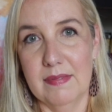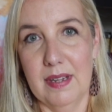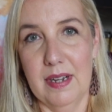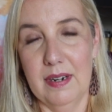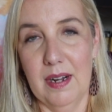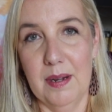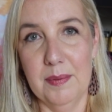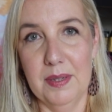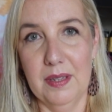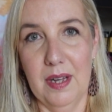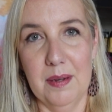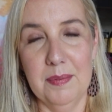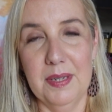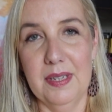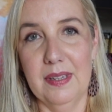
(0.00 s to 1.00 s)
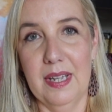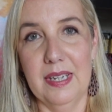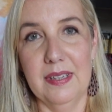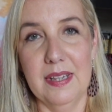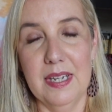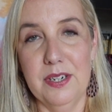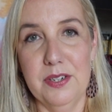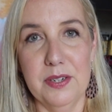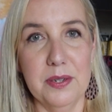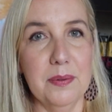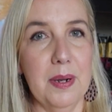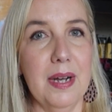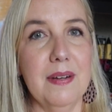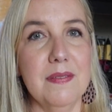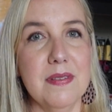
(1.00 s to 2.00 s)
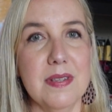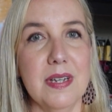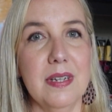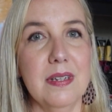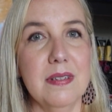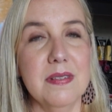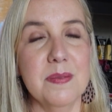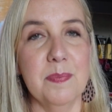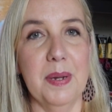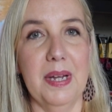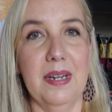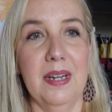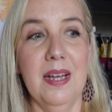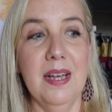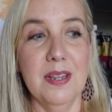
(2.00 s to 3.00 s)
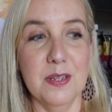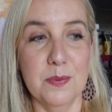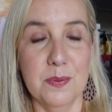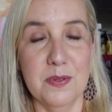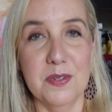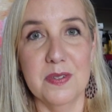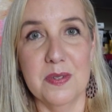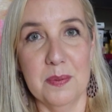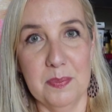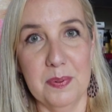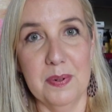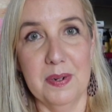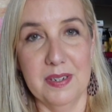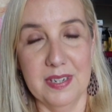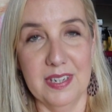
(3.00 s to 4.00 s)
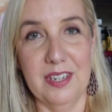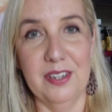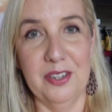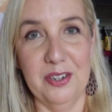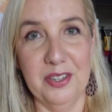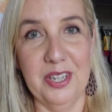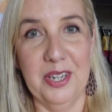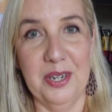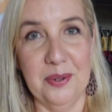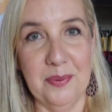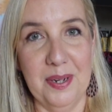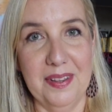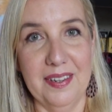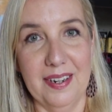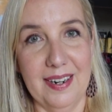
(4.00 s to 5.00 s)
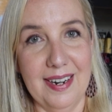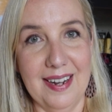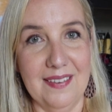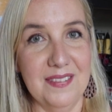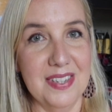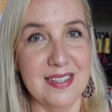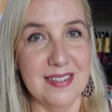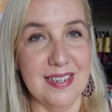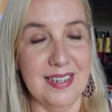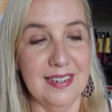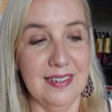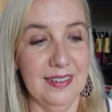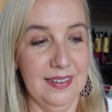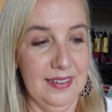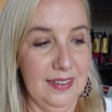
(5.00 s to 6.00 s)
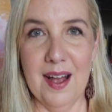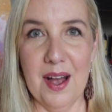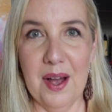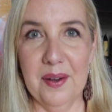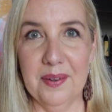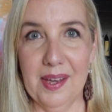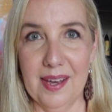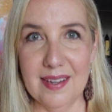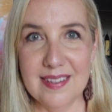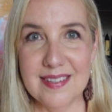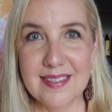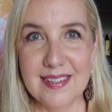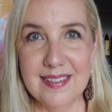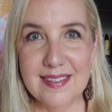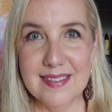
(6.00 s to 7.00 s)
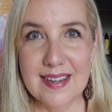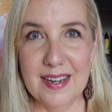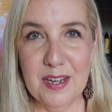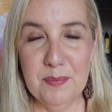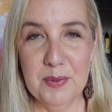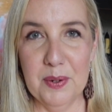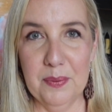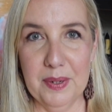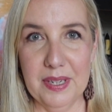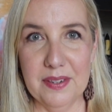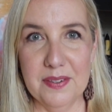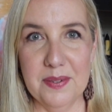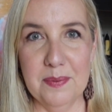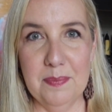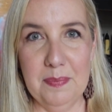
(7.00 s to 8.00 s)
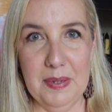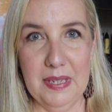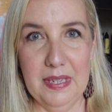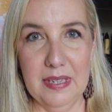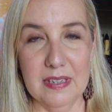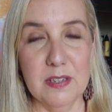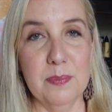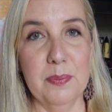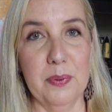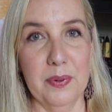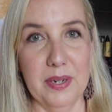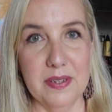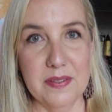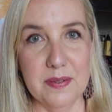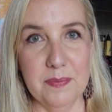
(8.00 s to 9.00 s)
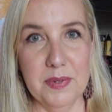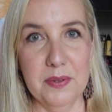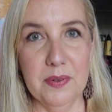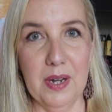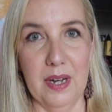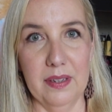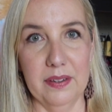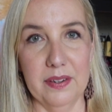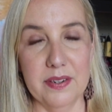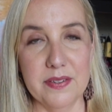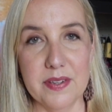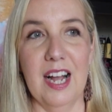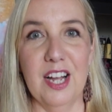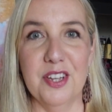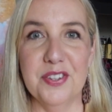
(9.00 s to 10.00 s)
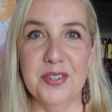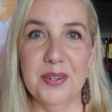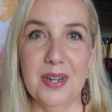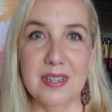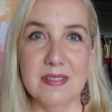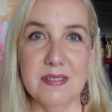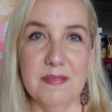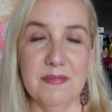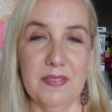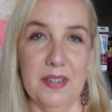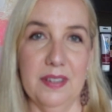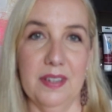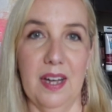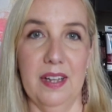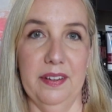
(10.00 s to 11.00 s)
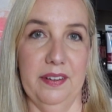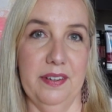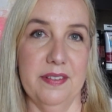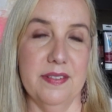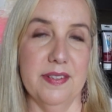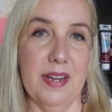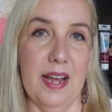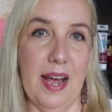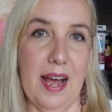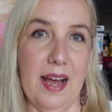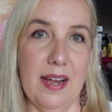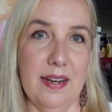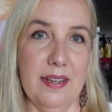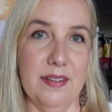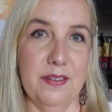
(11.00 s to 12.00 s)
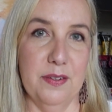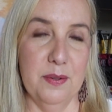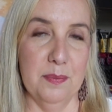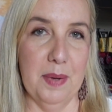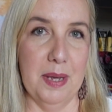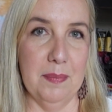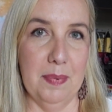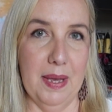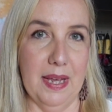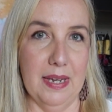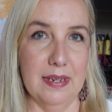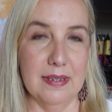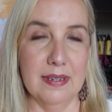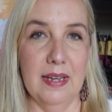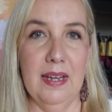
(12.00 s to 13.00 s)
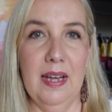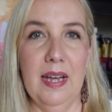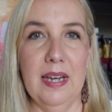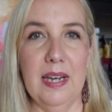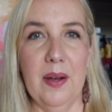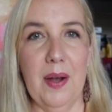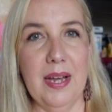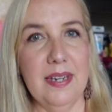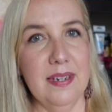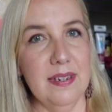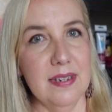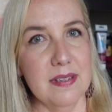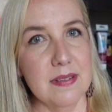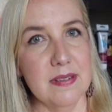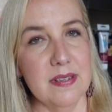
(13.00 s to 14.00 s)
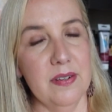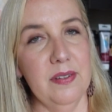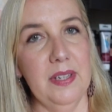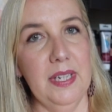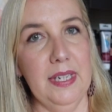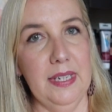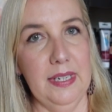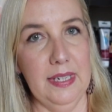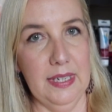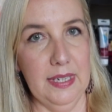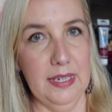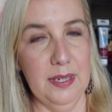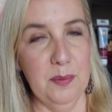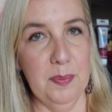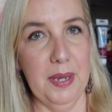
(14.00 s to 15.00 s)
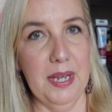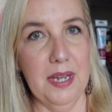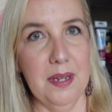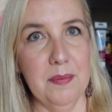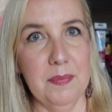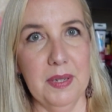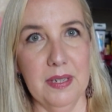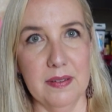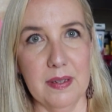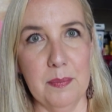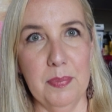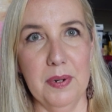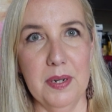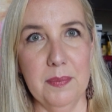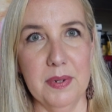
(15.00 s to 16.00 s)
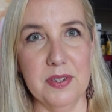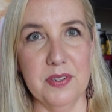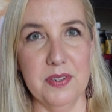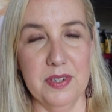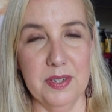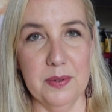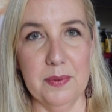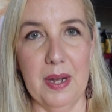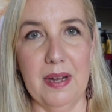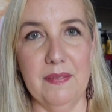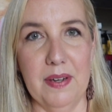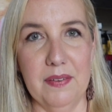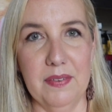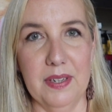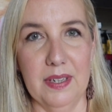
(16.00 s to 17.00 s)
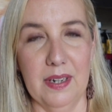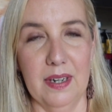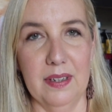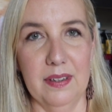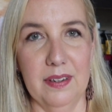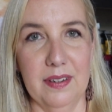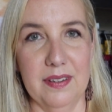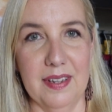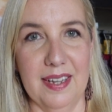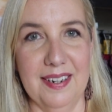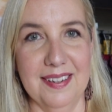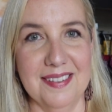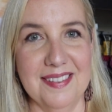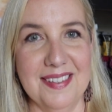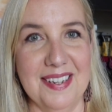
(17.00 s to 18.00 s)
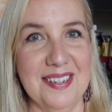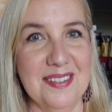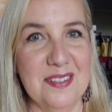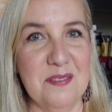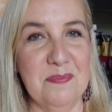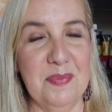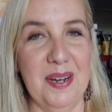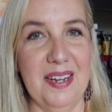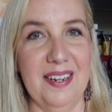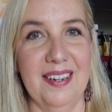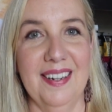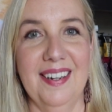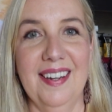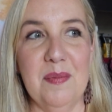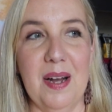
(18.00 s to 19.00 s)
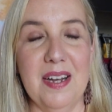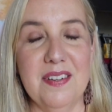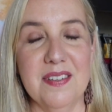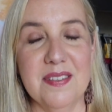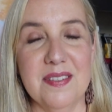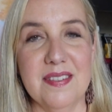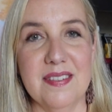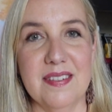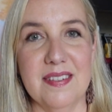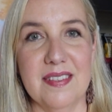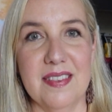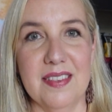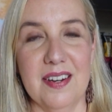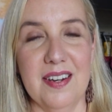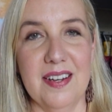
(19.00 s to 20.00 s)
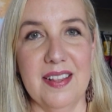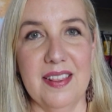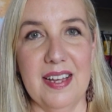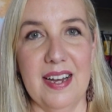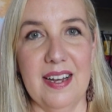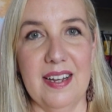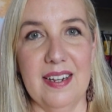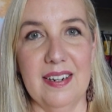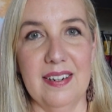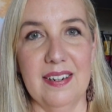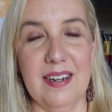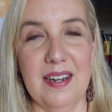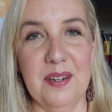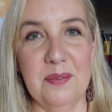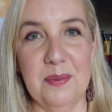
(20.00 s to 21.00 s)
and Hobby Lobby, like they do have sales, but this was just a particularly good one that I haven't seen. Okay, since I'm going to be exploring some new colors, I also got some fun colors to add to my paint. Now, I didn't necessarily need paint because I pretty much do have every color that exists, but I just thought that I